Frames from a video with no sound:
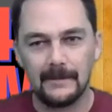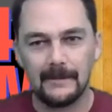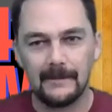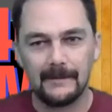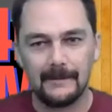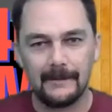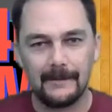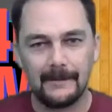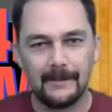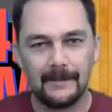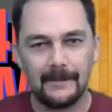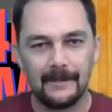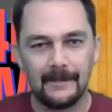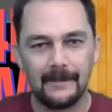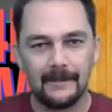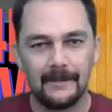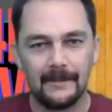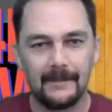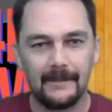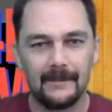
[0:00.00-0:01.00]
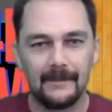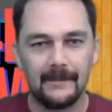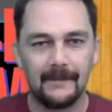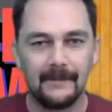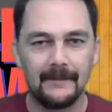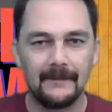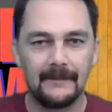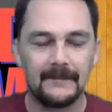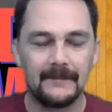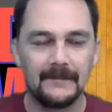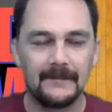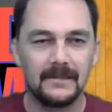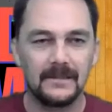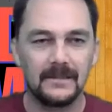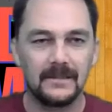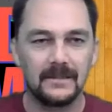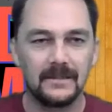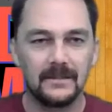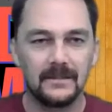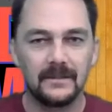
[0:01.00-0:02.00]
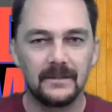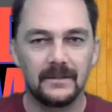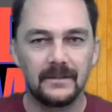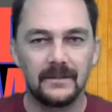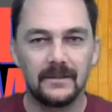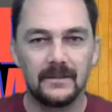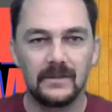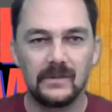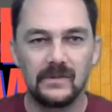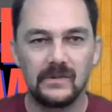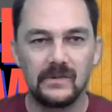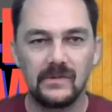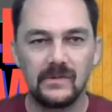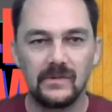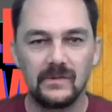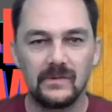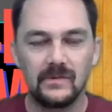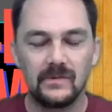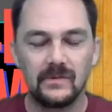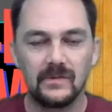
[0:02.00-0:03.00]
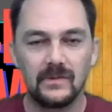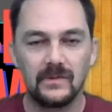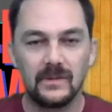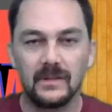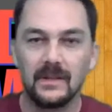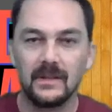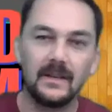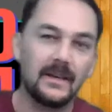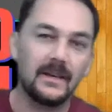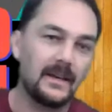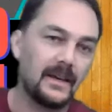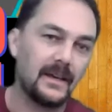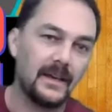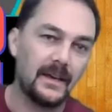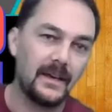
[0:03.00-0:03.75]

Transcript: (not speaking)